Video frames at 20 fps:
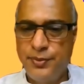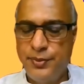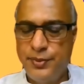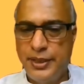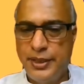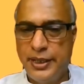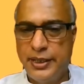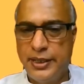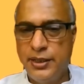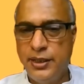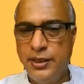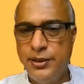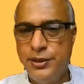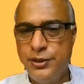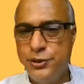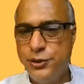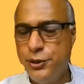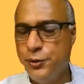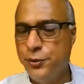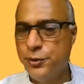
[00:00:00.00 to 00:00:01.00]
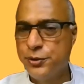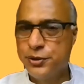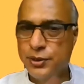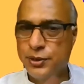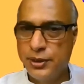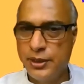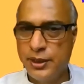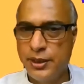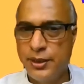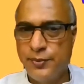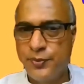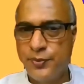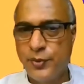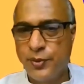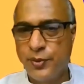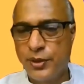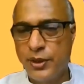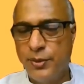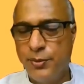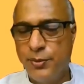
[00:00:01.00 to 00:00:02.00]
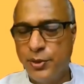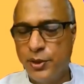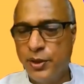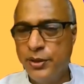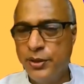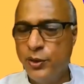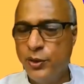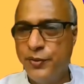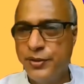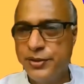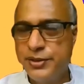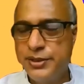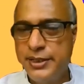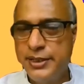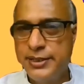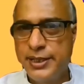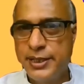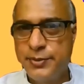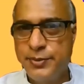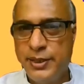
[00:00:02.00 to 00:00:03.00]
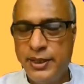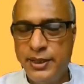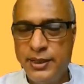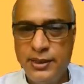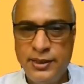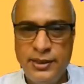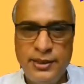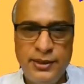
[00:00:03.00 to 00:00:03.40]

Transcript: technical institutes abroad, overseas as well?